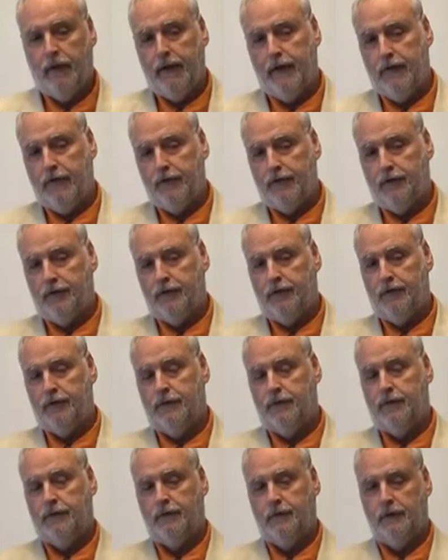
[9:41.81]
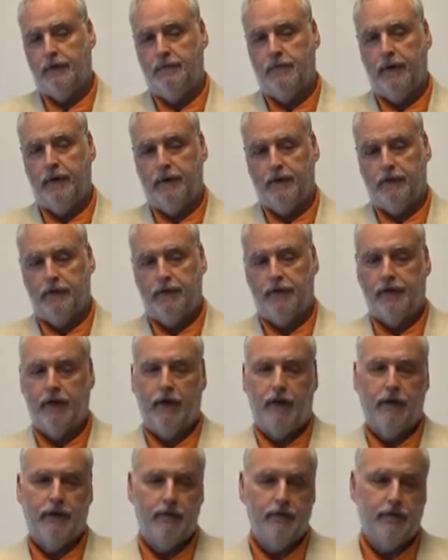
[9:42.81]
as comparative
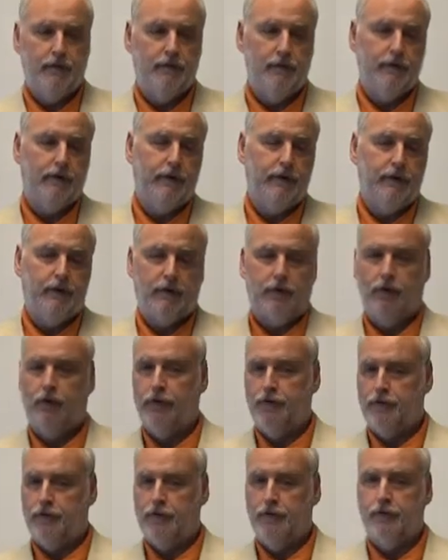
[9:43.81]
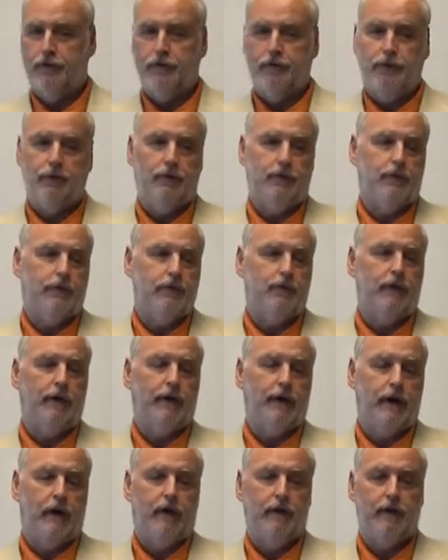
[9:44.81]
psychology really is a cross-cultural
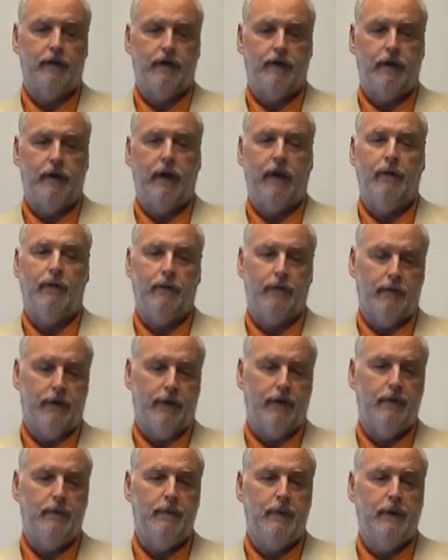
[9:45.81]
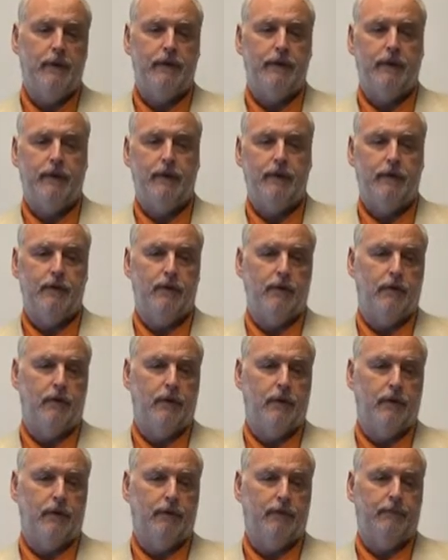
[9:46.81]
psychology, I would recommend that you
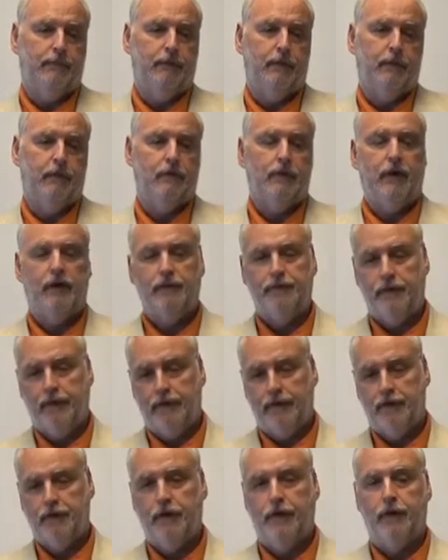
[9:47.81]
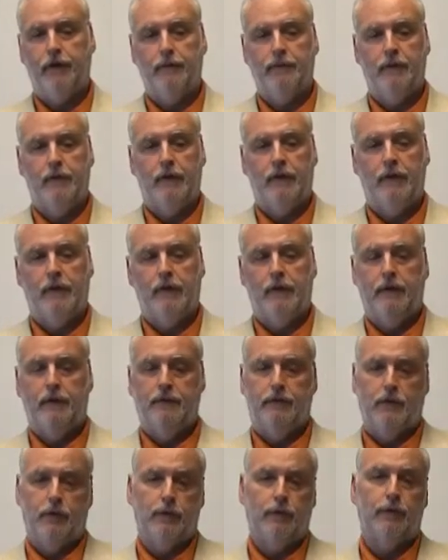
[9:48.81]
uh, try to find a time
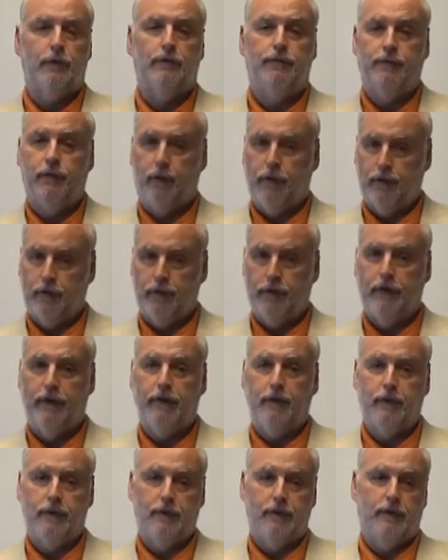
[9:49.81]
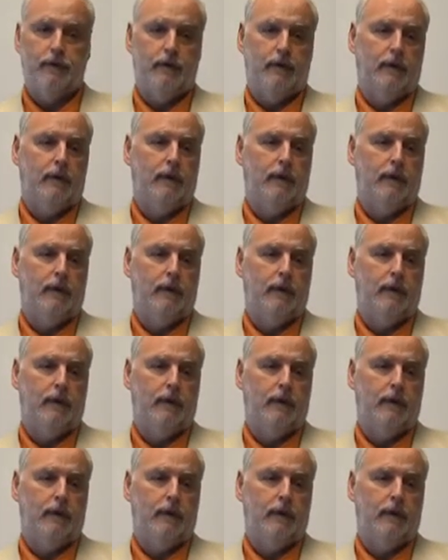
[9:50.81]
to learn a foreign language